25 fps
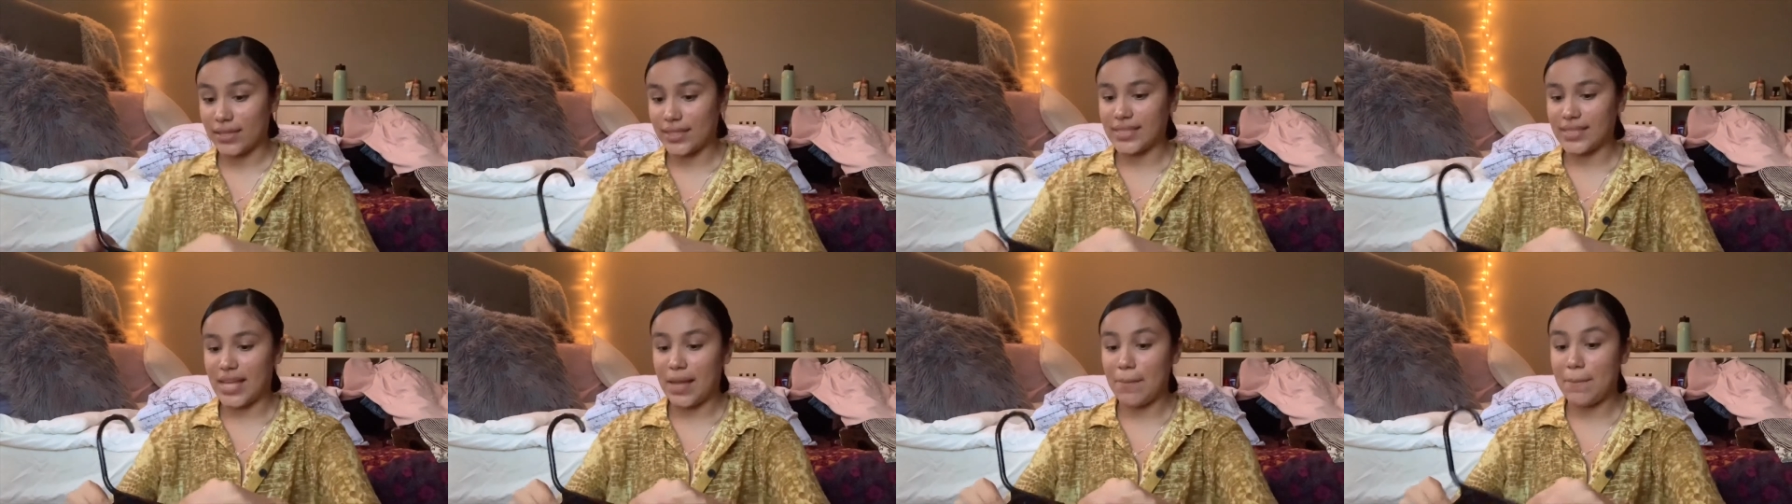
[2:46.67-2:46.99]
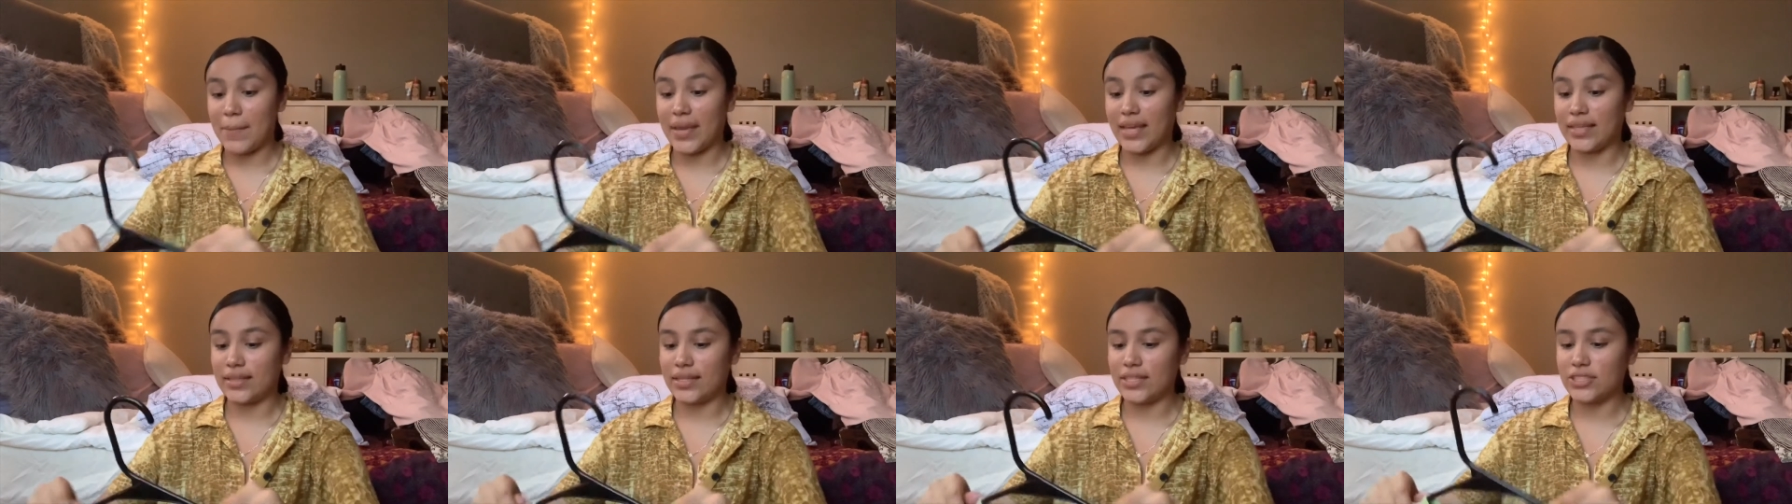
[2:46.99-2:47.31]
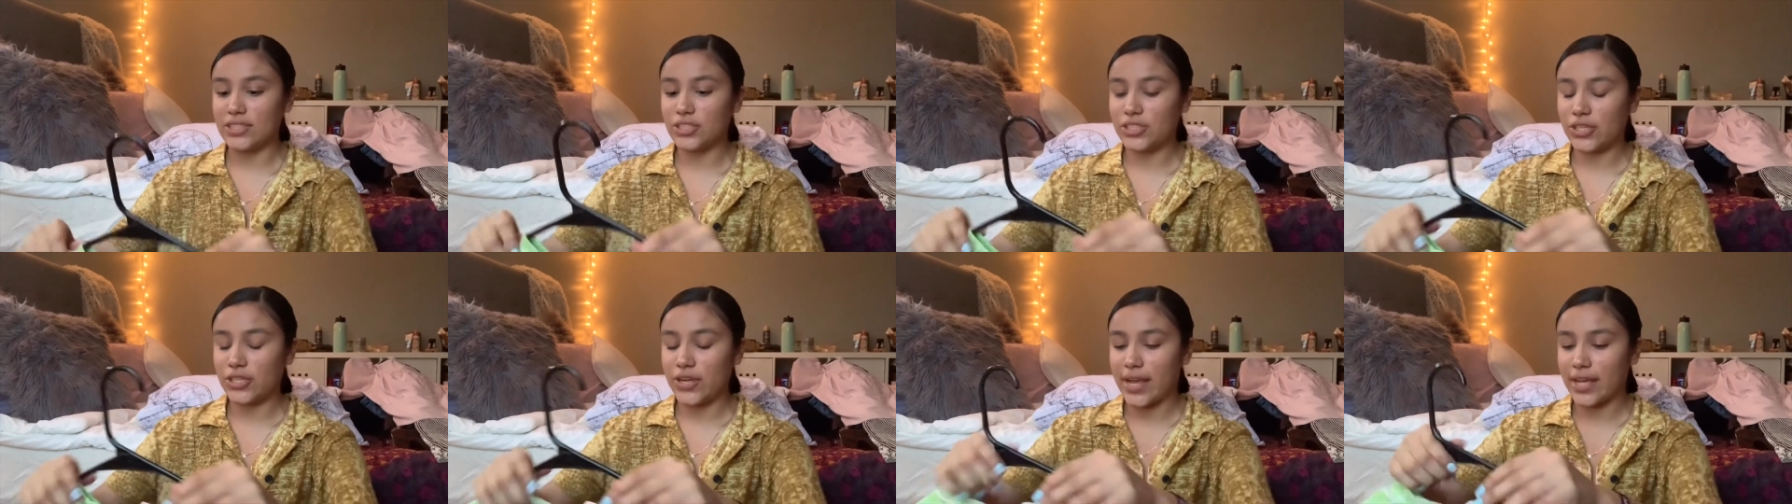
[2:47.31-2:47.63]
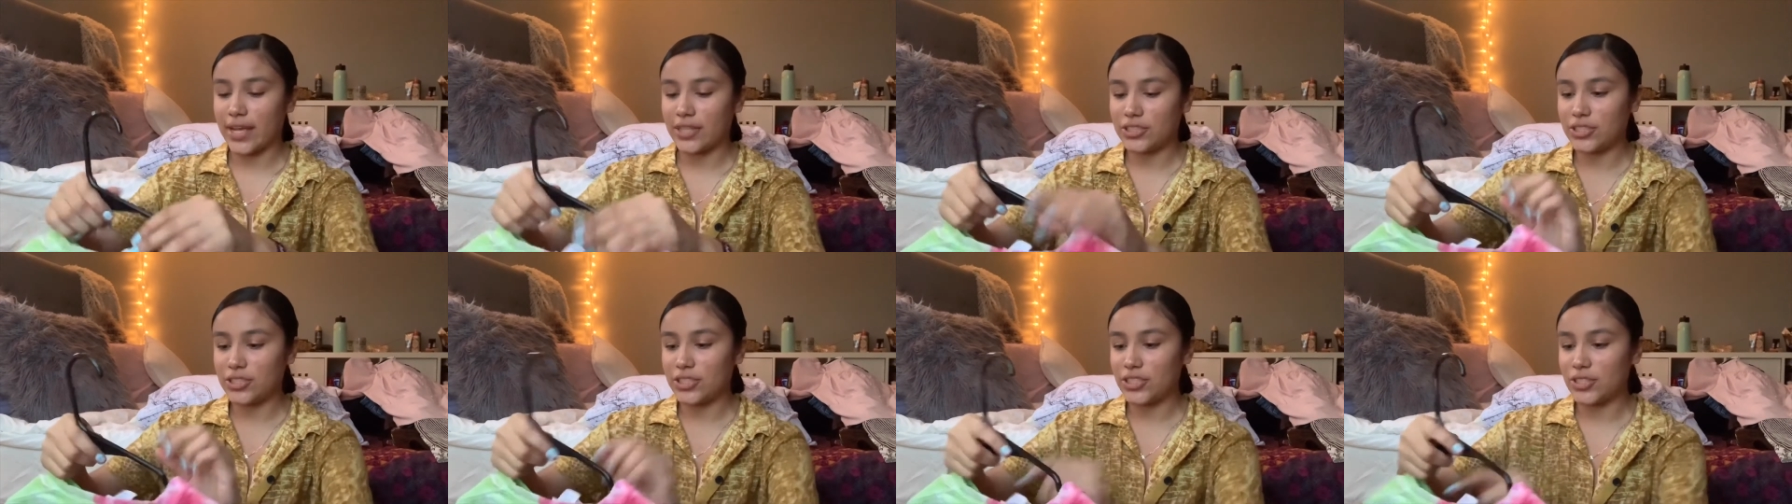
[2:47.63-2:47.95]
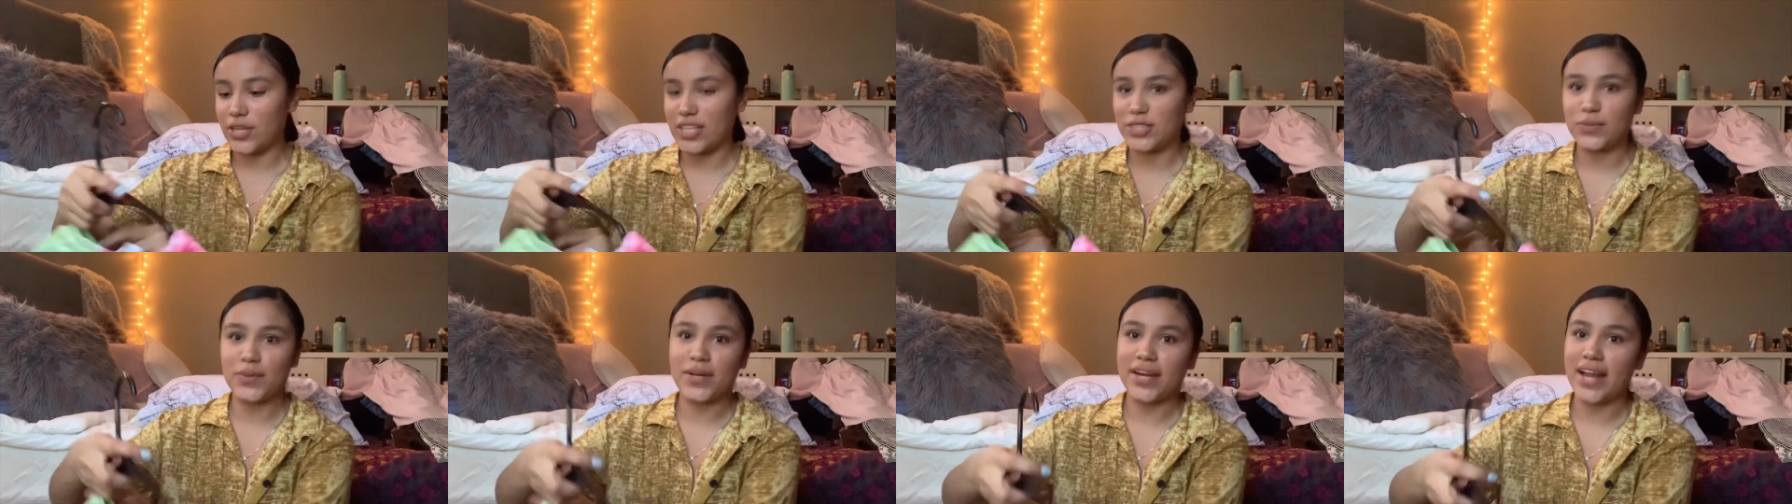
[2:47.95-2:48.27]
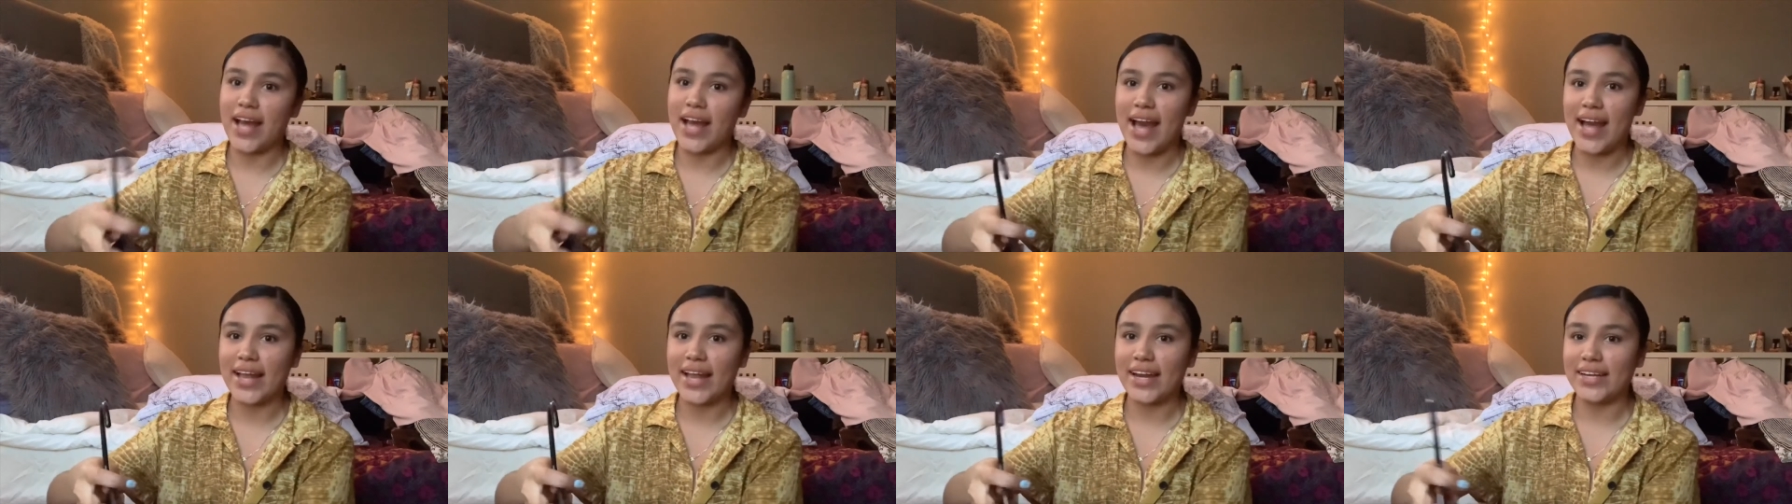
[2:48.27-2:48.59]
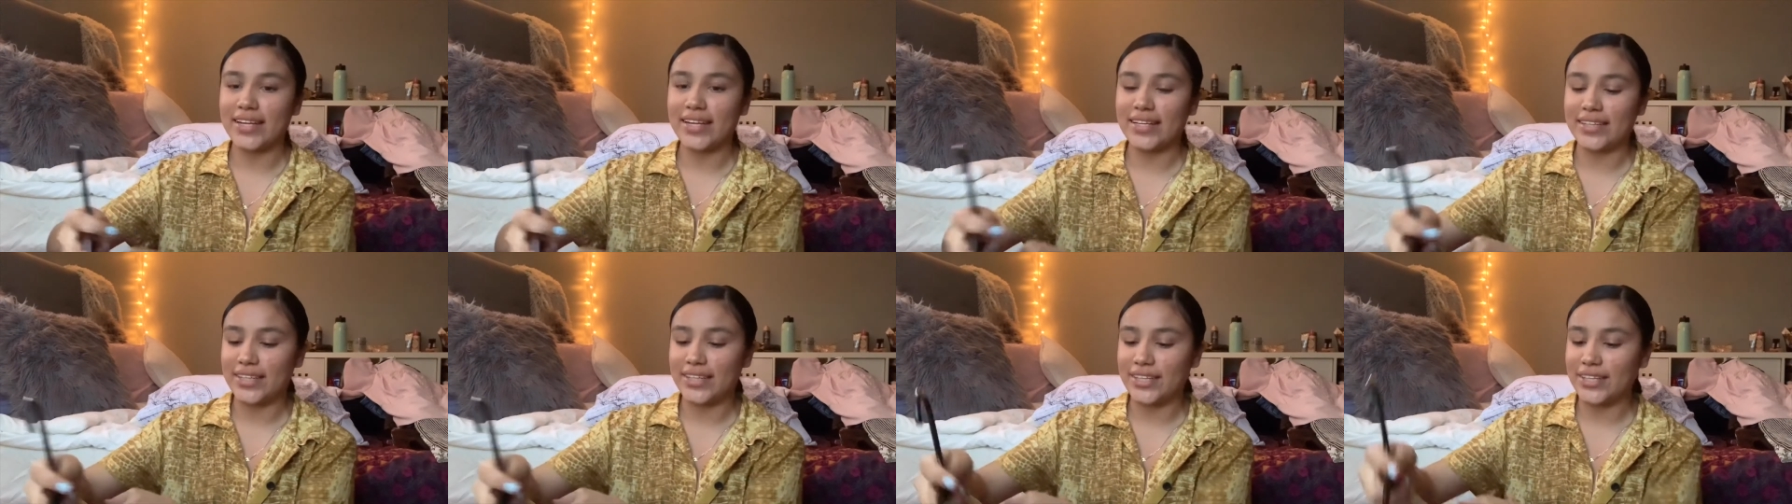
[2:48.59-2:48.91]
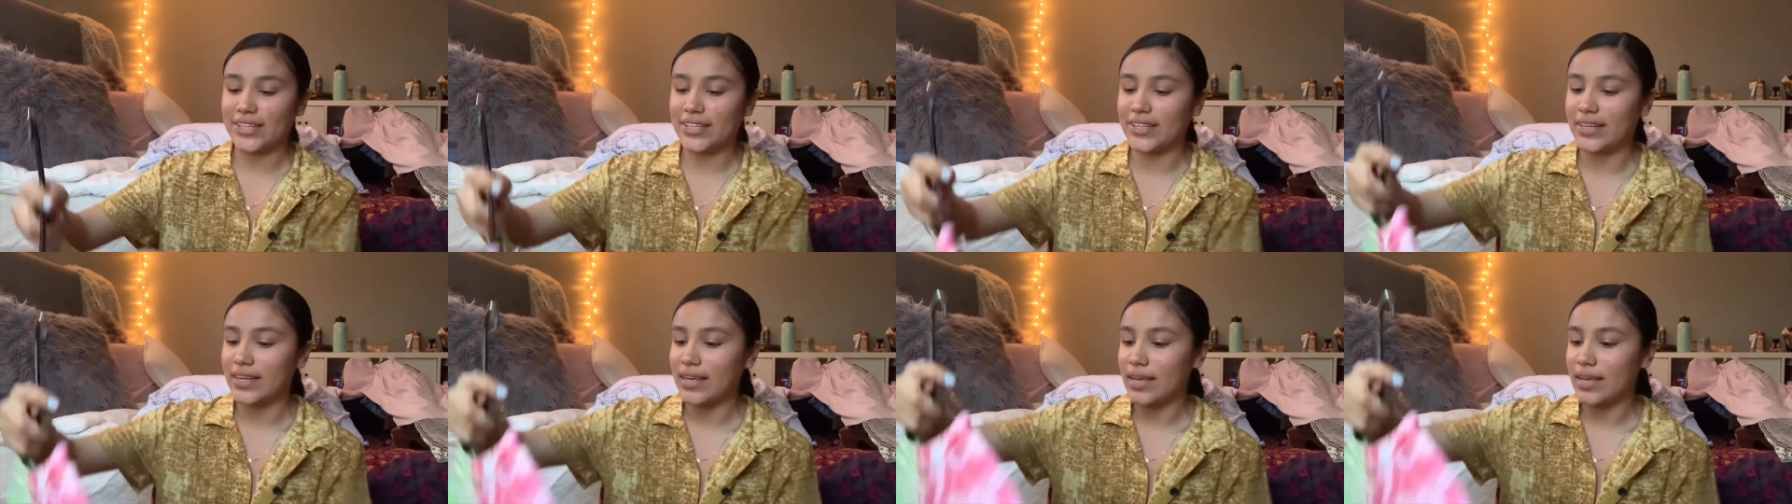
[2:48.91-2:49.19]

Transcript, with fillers: I made this shirt actually, so I just wanted to add it in here.